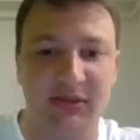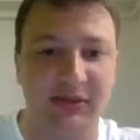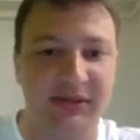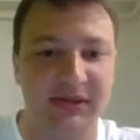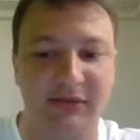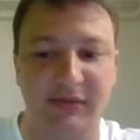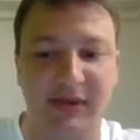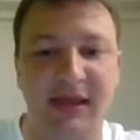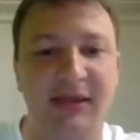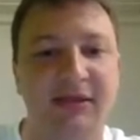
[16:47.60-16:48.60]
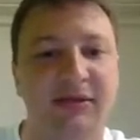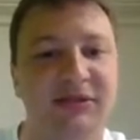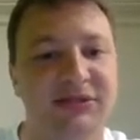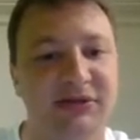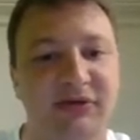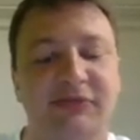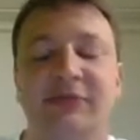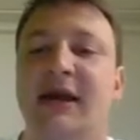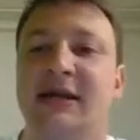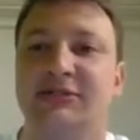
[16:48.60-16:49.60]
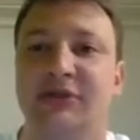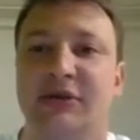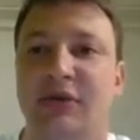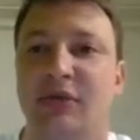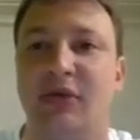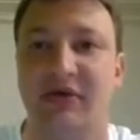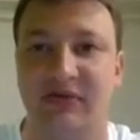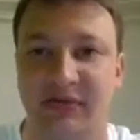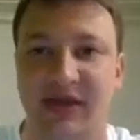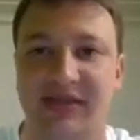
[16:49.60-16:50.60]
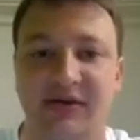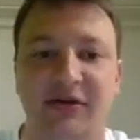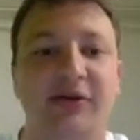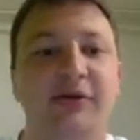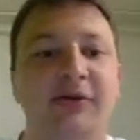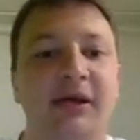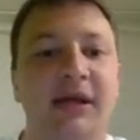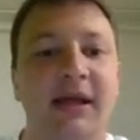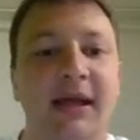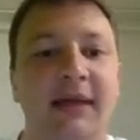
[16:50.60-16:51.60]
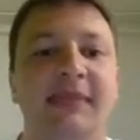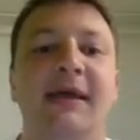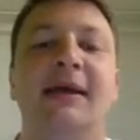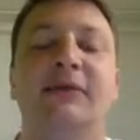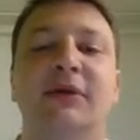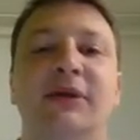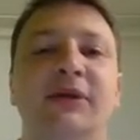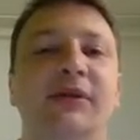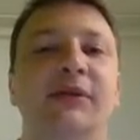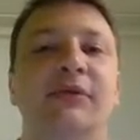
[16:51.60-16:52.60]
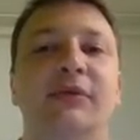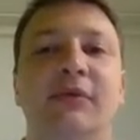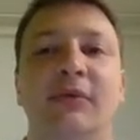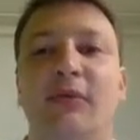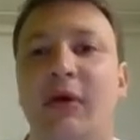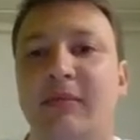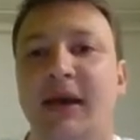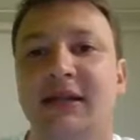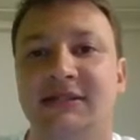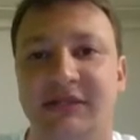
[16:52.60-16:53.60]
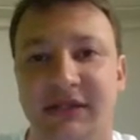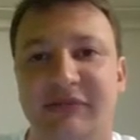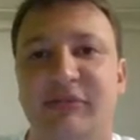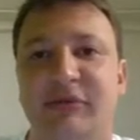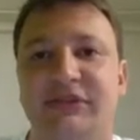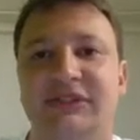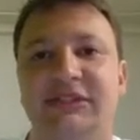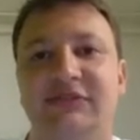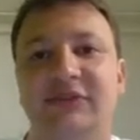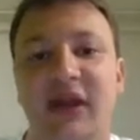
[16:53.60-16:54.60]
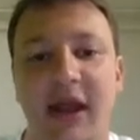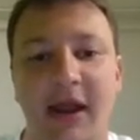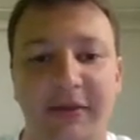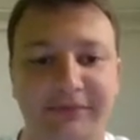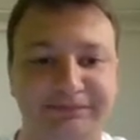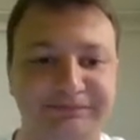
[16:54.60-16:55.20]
with the array 0 for acetone, 1 for methanol, and then we're going to do 1 minus the other portions for air.